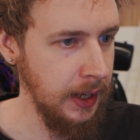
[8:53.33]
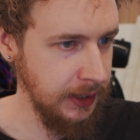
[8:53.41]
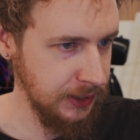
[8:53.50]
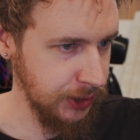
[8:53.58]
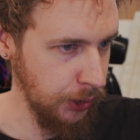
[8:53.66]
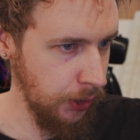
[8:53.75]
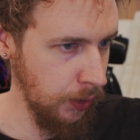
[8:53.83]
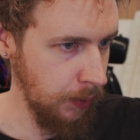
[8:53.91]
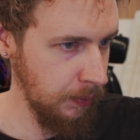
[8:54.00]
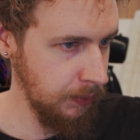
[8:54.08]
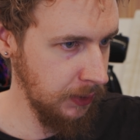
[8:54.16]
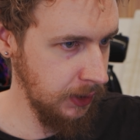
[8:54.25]
And so
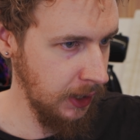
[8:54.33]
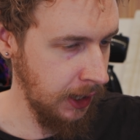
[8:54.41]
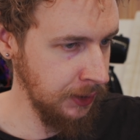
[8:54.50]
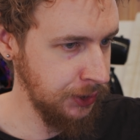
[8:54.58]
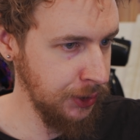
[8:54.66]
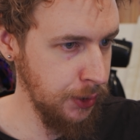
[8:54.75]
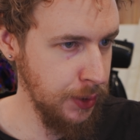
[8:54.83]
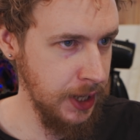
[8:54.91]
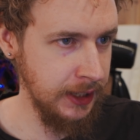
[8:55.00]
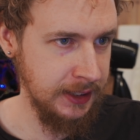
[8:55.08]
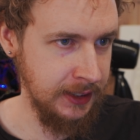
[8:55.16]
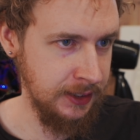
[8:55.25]
how to do
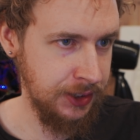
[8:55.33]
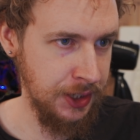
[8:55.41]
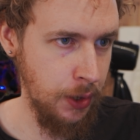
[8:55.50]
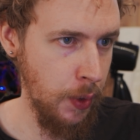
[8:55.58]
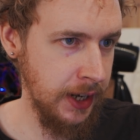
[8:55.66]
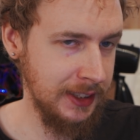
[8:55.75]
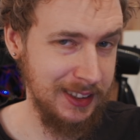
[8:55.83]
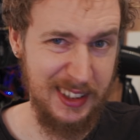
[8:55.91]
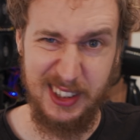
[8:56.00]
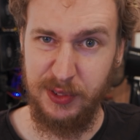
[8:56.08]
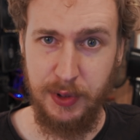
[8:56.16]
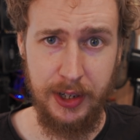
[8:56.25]
that in T-Rex,
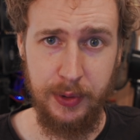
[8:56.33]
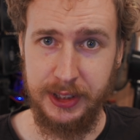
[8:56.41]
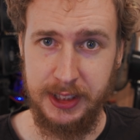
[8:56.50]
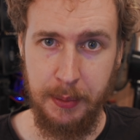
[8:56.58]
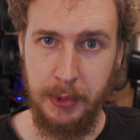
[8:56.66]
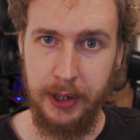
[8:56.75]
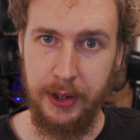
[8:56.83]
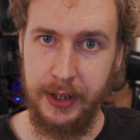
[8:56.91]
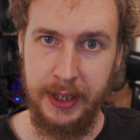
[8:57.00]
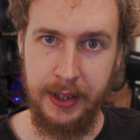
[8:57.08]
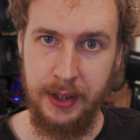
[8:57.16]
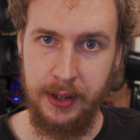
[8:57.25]
and it's very similar
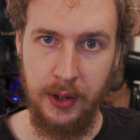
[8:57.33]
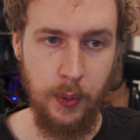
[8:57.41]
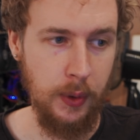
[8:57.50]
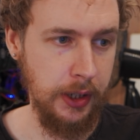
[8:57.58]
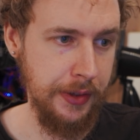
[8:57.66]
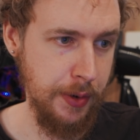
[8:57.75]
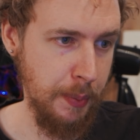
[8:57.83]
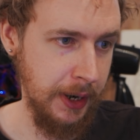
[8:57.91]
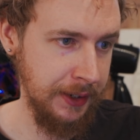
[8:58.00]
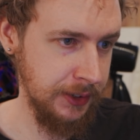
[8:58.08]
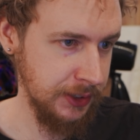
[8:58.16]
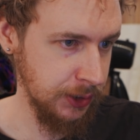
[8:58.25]
in all other
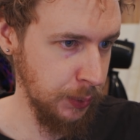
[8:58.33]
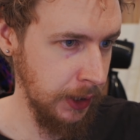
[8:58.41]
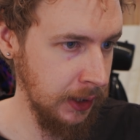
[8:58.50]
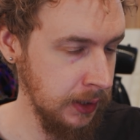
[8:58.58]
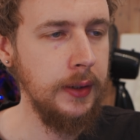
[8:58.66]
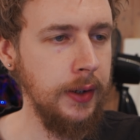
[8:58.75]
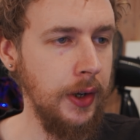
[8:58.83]
miners as well.